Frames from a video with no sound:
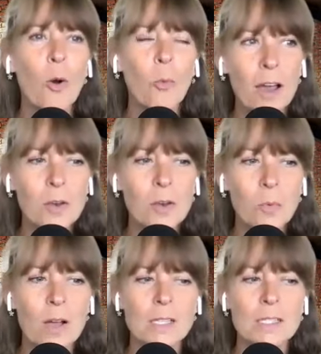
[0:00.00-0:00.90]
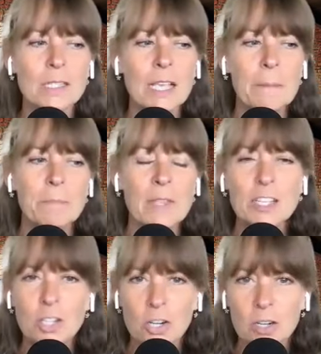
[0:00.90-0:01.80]
One was
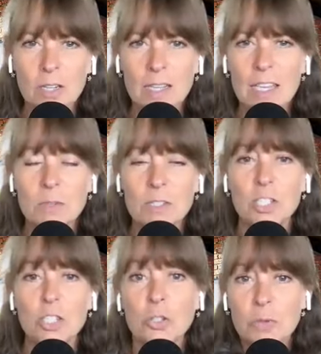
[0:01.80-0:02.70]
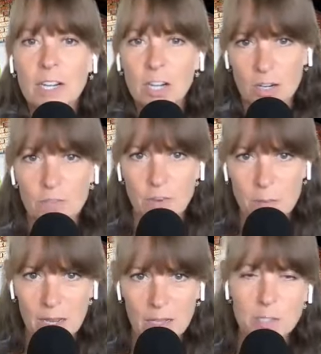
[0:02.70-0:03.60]
internally, it was a trigger for
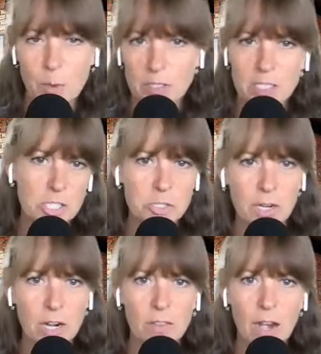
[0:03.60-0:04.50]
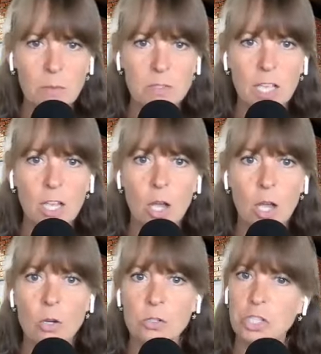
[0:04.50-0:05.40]
me, small T trigger, that I was like,
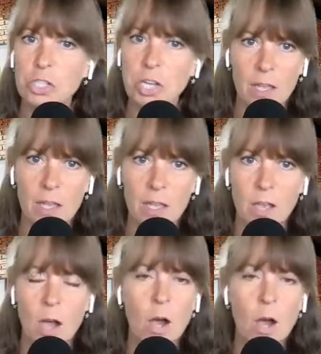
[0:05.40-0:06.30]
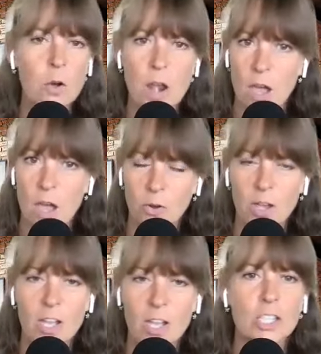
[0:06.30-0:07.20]
oh shit. Oh
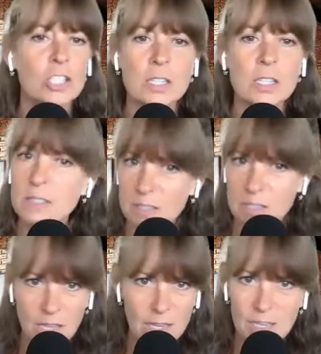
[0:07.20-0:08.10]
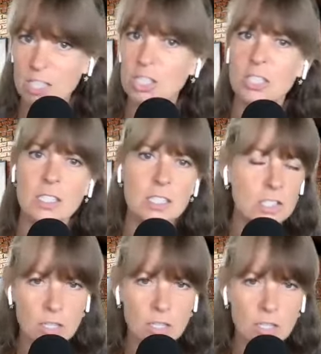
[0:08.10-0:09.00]
no, she doesn't like it. She's
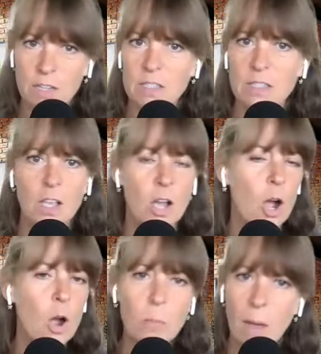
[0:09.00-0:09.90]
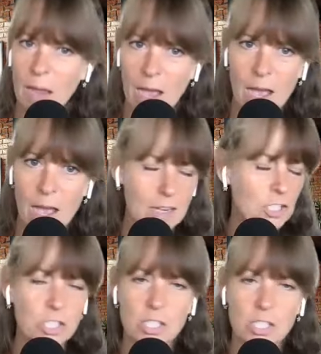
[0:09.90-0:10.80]
nervous. Oh my God.
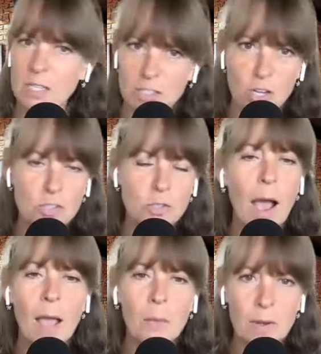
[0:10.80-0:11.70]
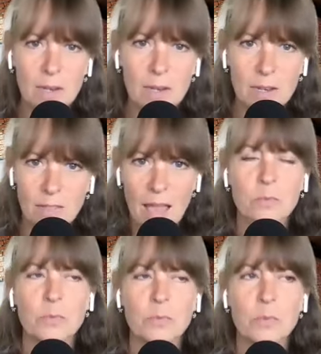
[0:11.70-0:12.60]
So I went into that
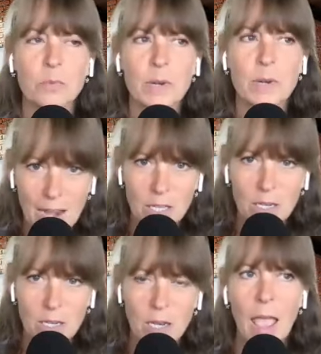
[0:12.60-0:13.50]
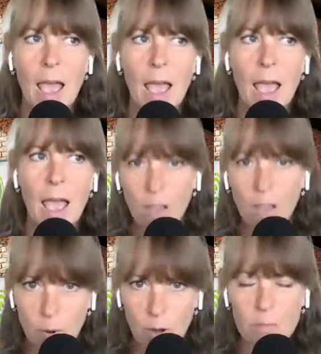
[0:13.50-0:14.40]
reaction. And then the
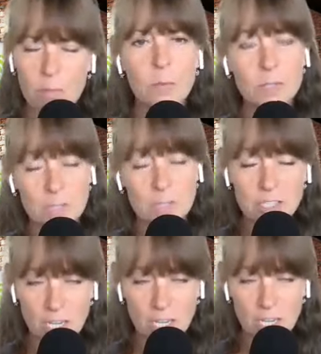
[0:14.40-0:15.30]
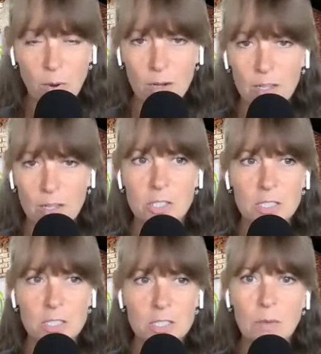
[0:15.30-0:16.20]
other part of me was the caretaker part. Like you
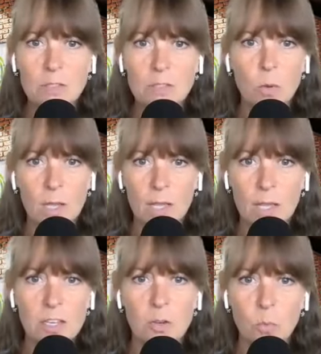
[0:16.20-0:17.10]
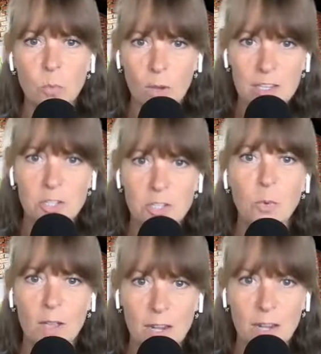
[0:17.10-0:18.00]
just said, I was like, what can I do? What can I do?
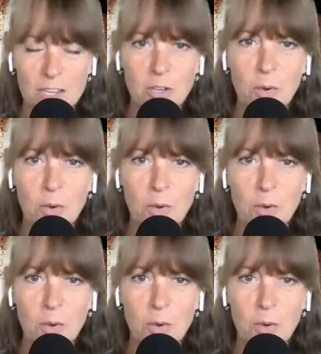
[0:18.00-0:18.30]
What can I do?